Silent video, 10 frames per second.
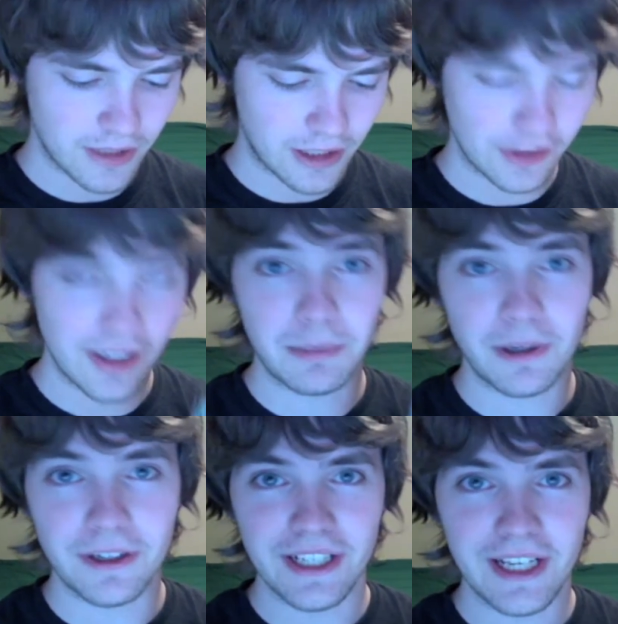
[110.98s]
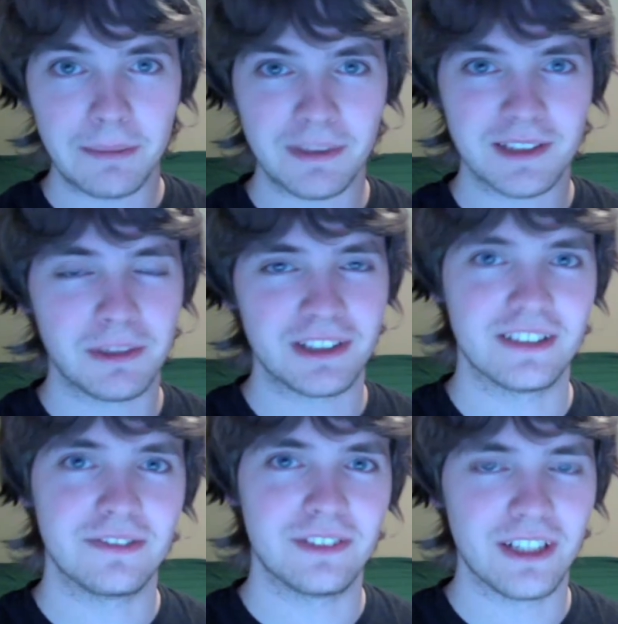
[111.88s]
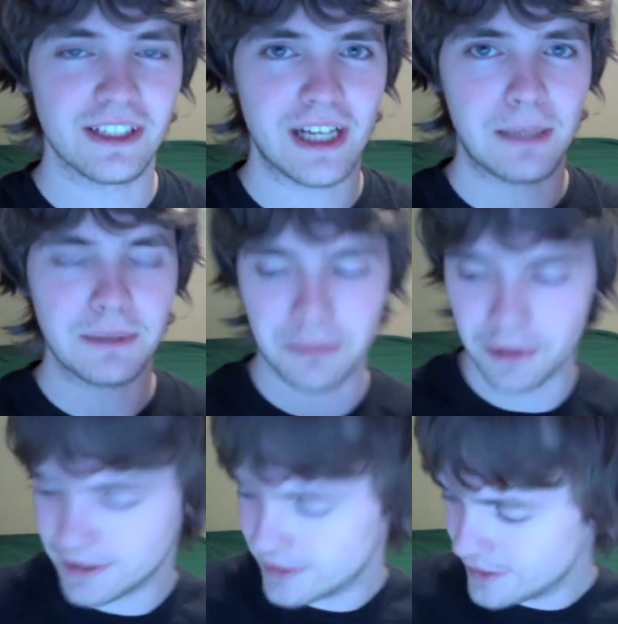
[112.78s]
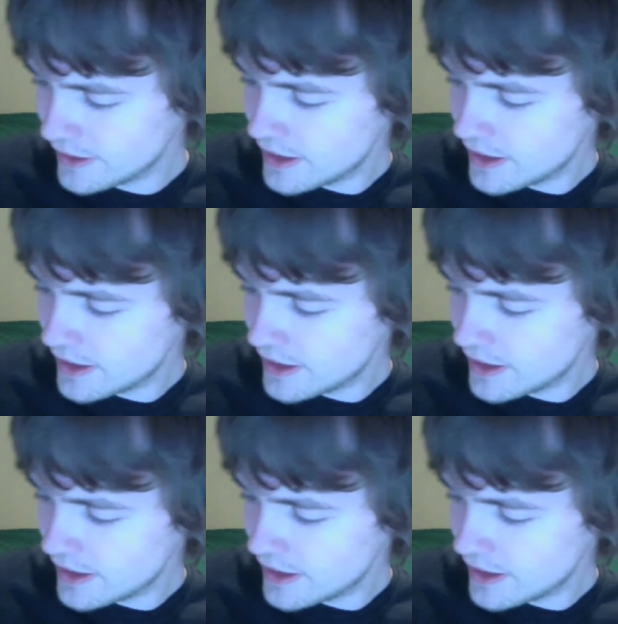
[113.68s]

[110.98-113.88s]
a great party game, especially if you like comic books.